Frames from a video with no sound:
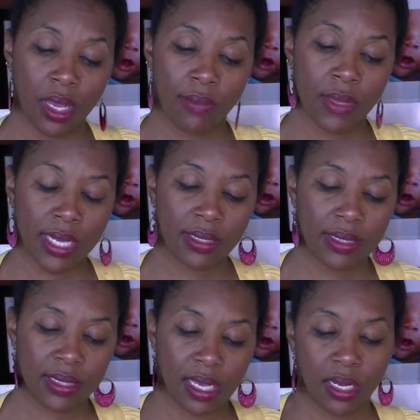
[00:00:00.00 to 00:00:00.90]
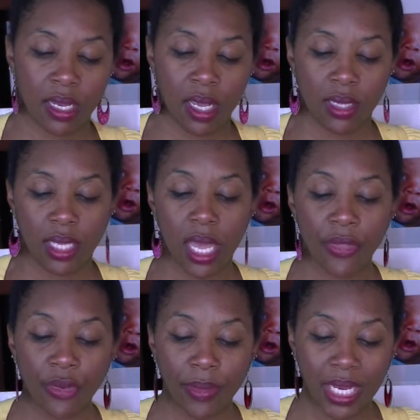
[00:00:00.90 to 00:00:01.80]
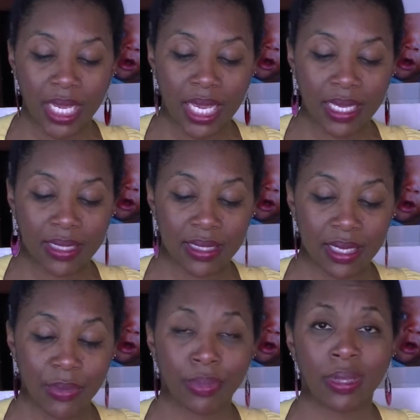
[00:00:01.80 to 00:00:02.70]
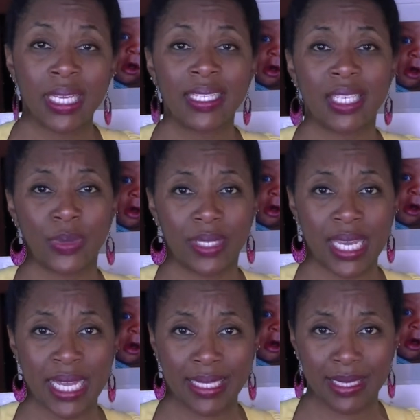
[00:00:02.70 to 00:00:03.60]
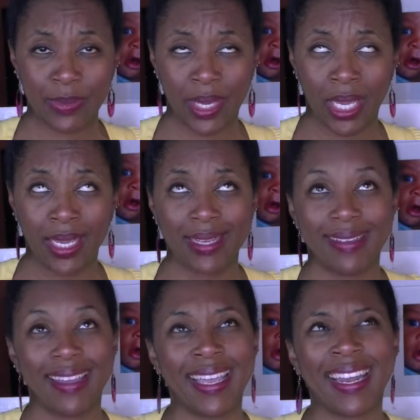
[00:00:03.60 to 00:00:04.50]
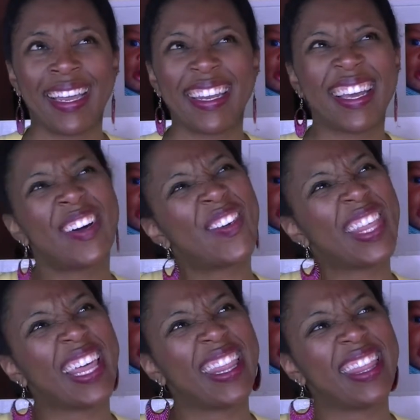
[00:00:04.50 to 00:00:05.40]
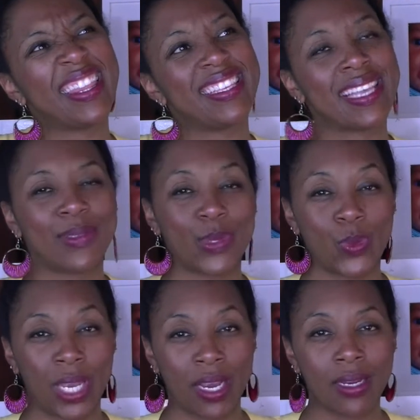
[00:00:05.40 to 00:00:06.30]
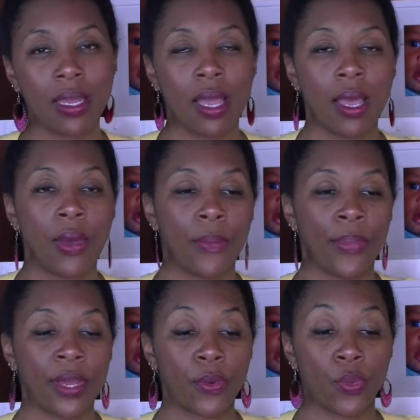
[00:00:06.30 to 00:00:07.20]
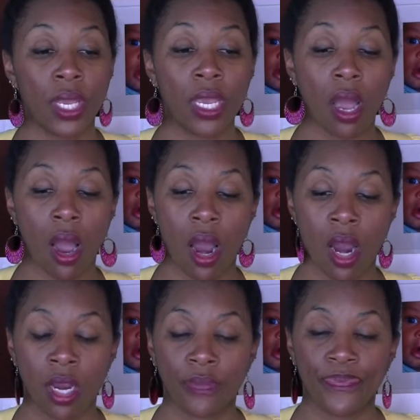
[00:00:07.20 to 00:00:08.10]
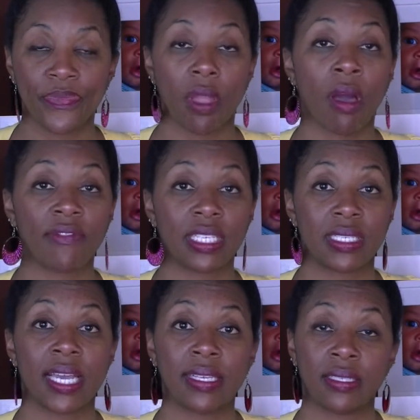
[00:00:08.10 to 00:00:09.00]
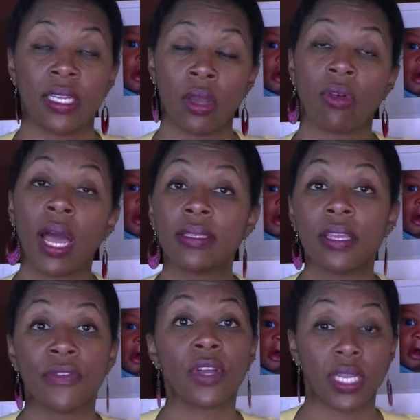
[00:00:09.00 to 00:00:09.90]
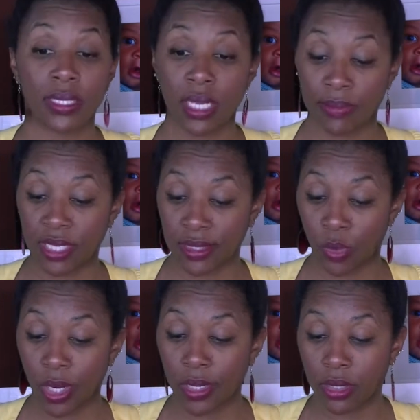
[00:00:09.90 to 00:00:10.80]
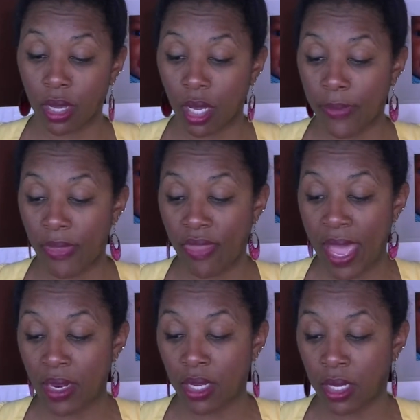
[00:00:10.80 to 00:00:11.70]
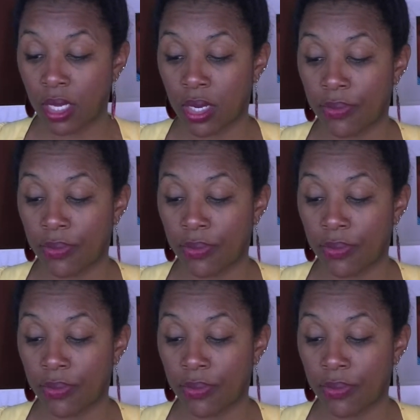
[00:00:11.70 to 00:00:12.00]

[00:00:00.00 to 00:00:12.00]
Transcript: not to sin. The other meaning is, please don't test me. And I know that sounds weird, but we are often tested. Now, God's not ever going to tempt us, and we're going to talk about that in a